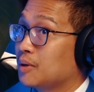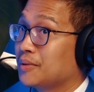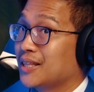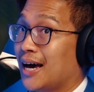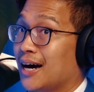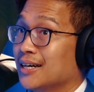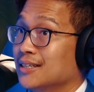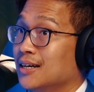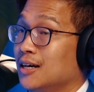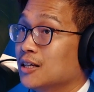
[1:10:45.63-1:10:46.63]
maybe they
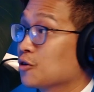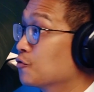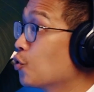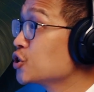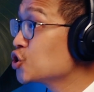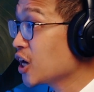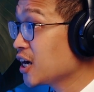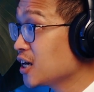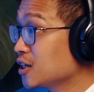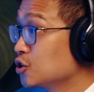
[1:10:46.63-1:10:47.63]
had their voice
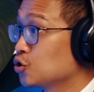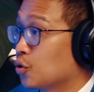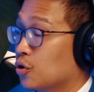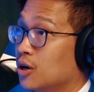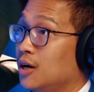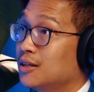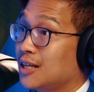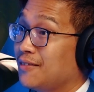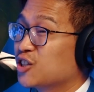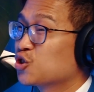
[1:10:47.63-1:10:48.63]
change or
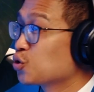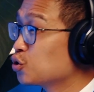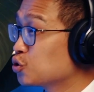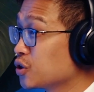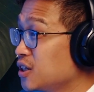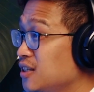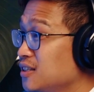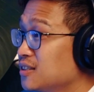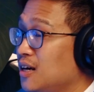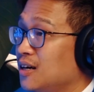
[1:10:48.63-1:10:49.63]
they've had
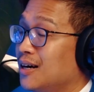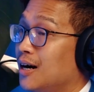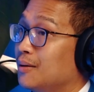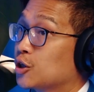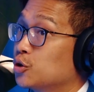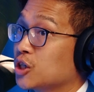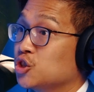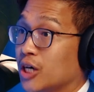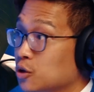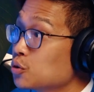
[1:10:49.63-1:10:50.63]
surgeries, including
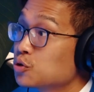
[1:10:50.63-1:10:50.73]
genital